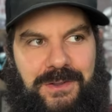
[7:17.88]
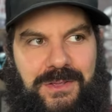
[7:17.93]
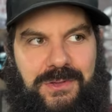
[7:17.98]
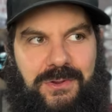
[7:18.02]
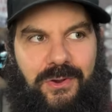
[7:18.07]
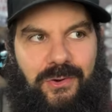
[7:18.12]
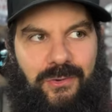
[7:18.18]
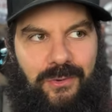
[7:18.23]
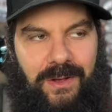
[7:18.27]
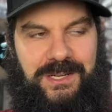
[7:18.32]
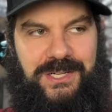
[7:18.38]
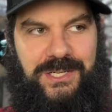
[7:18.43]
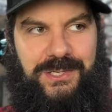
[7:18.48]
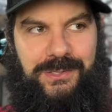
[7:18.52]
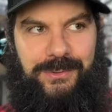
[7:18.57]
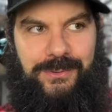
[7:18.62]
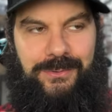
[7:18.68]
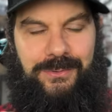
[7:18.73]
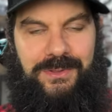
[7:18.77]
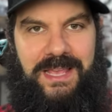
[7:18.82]
you crunch
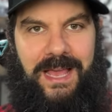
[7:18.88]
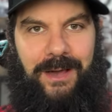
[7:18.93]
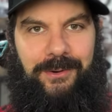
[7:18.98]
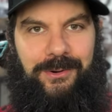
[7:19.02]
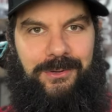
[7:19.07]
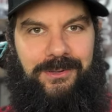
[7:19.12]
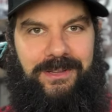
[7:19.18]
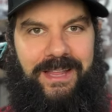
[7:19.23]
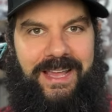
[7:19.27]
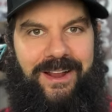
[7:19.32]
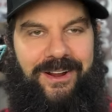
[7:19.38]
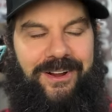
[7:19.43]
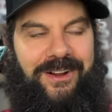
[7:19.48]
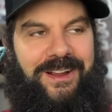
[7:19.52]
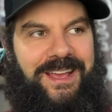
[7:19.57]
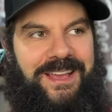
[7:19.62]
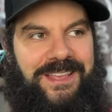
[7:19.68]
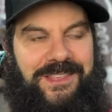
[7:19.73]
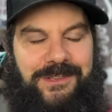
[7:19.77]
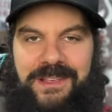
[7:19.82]
through the outer layer,
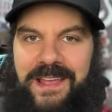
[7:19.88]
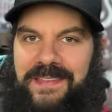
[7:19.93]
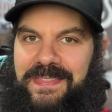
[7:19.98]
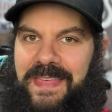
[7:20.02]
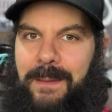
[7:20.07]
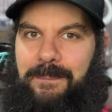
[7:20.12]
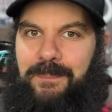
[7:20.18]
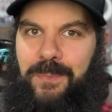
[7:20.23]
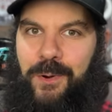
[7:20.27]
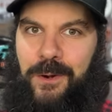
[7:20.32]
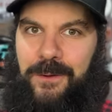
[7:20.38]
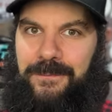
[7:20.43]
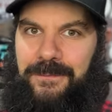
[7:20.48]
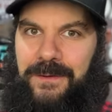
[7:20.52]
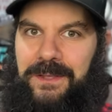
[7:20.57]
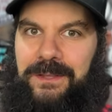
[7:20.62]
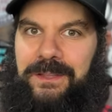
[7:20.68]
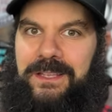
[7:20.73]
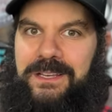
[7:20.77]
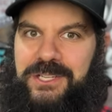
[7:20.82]
you get that
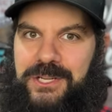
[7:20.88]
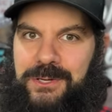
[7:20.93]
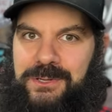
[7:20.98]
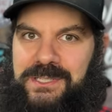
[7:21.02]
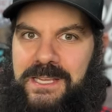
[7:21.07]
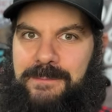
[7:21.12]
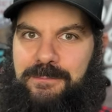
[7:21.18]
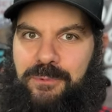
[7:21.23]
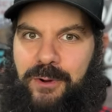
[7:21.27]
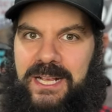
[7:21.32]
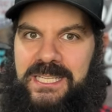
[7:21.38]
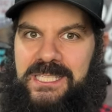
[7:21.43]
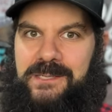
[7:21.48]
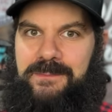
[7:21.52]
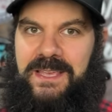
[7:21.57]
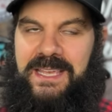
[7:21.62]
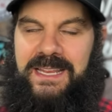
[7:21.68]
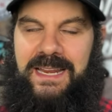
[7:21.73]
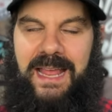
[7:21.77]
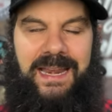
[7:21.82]
perfectly juicy breast
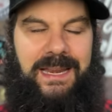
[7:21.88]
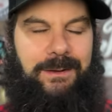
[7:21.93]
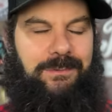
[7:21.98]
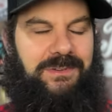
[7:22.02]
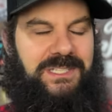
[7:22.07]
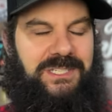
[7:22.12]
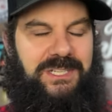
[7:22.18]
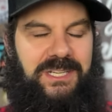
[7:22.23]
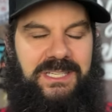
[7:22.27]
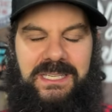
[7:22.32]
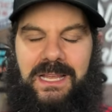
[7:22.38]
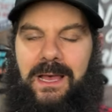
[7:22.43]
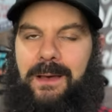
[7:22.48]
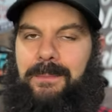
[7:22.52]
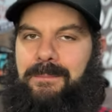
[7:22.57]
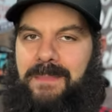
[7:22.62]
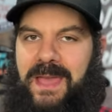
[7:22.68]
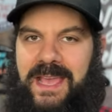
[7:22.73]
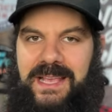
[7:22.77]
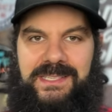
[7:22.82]
meat, and it was just
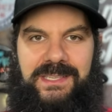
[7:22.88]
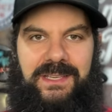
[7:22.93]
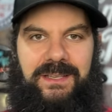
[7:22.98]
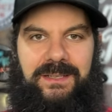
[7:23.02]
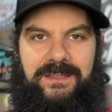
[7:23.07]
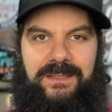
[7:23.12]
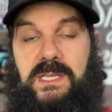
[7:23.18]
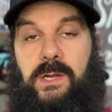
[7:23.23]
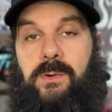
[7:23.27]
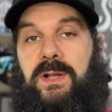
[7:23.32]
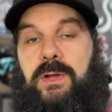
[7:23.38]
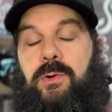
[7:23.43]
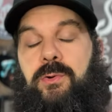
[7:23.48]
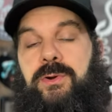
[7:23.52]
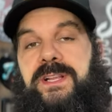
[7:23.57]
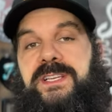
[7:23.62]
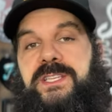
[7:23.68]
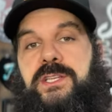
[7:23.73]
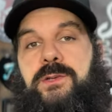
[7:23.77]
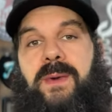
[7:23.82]
amazing. So
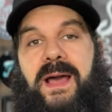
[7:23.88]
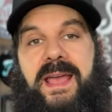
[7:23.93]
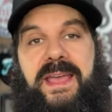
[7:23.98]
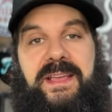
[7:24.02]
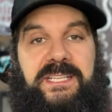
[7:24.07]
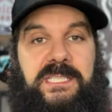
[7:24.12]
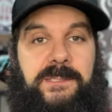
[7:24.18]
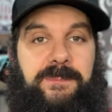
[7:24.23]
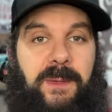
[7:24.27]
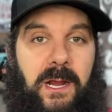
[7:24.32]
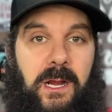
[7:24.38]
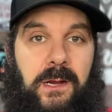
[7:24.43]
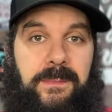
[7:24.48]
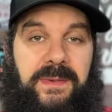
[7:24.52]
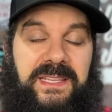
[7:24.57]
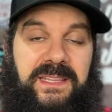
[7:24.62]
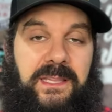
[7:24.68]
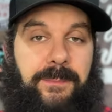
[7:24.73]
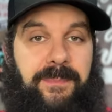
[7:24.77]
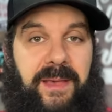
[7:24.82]
according to my experiment, the